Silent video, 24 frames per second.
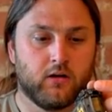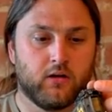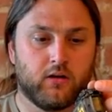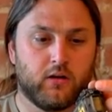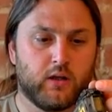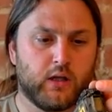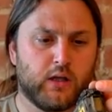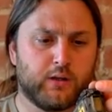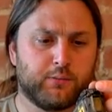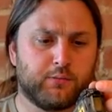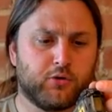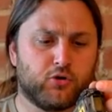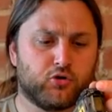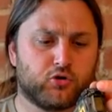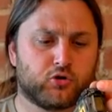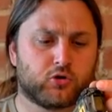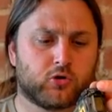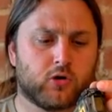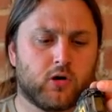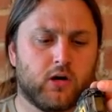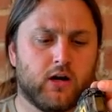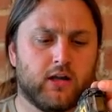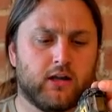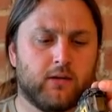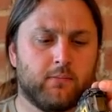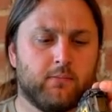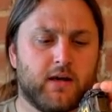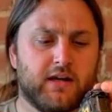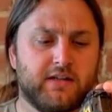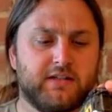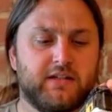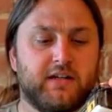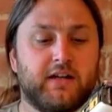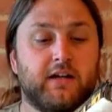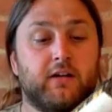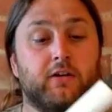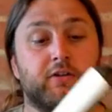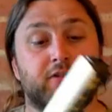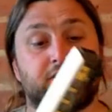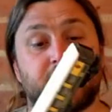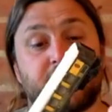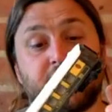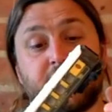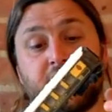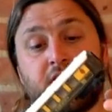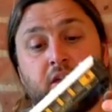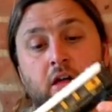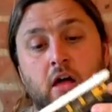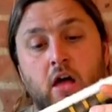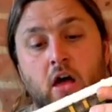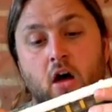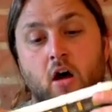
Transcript: and then you've got Triang made in England underneath.